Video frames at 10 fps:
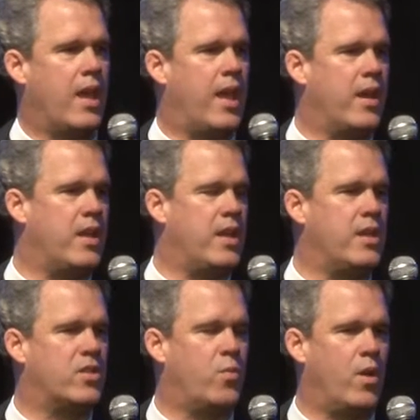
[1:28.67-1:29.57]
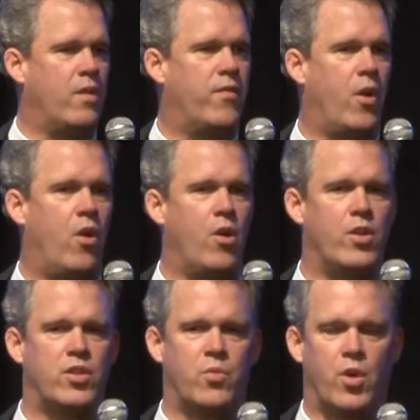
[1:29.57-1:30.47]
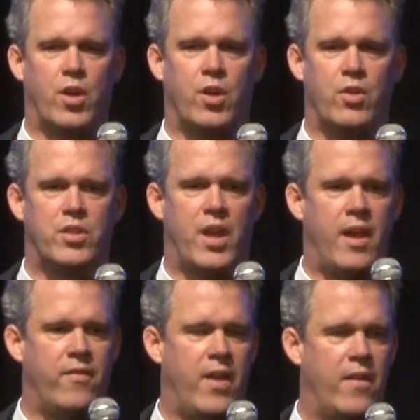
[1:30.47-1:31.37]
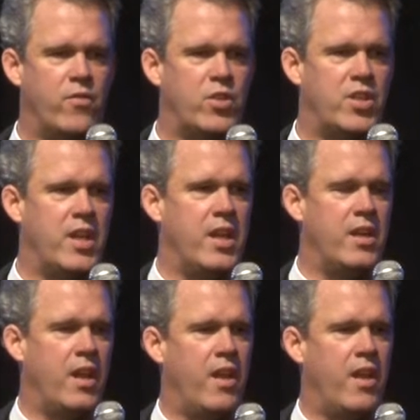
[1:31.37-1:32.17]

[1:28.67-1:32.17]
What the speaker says: and he is one of the hardest workers I've ever seen.